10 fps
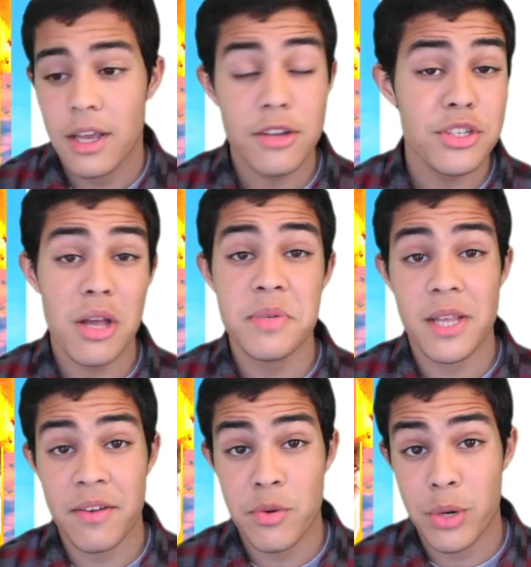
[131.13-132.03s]
It also helps
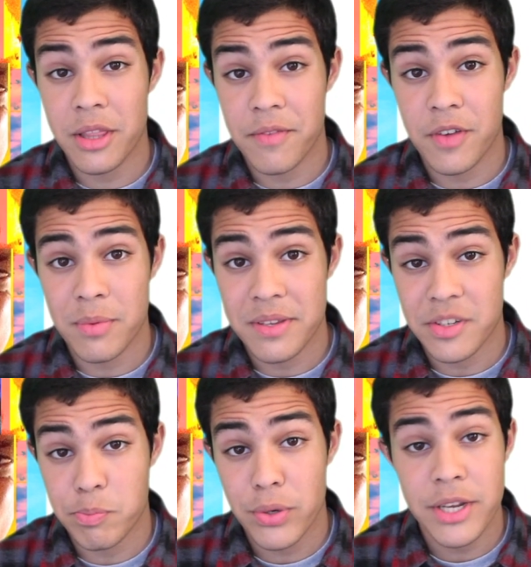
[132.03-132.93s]
that everyone in the film gives
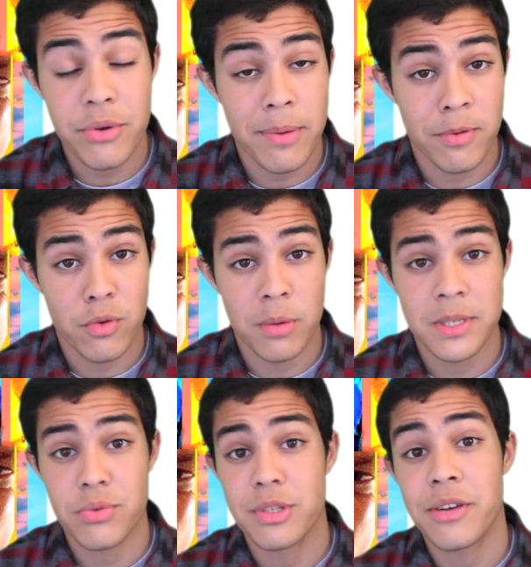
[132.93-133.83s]
a pretty great
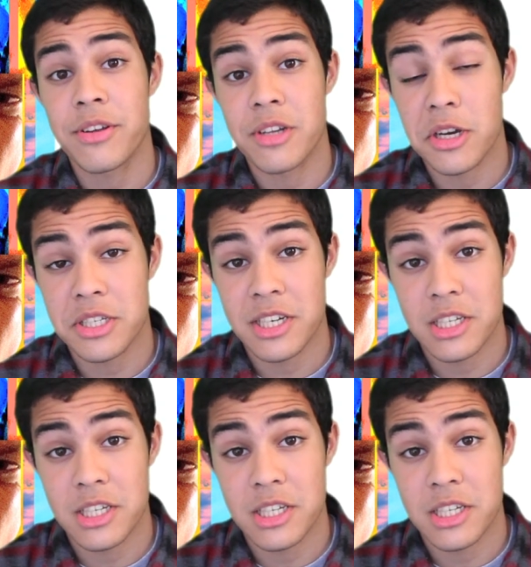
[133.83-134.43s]
performance, Rosario Dawson